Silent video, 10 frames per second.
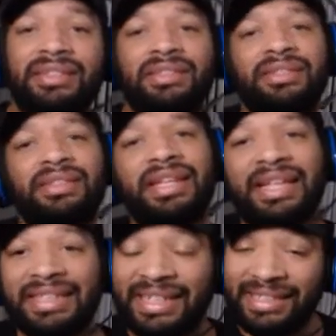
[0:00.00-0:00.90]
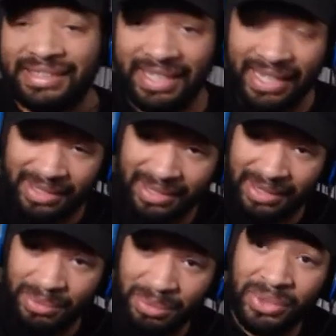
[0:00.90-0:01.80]
that the
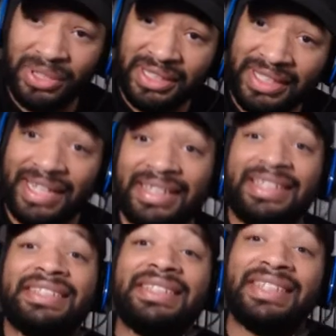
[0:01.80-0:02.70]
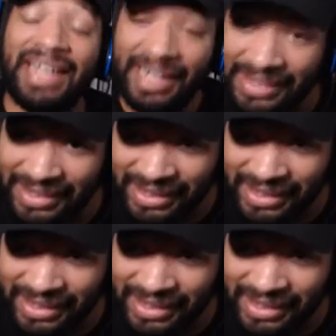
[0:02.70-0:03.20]
warning that they did not get.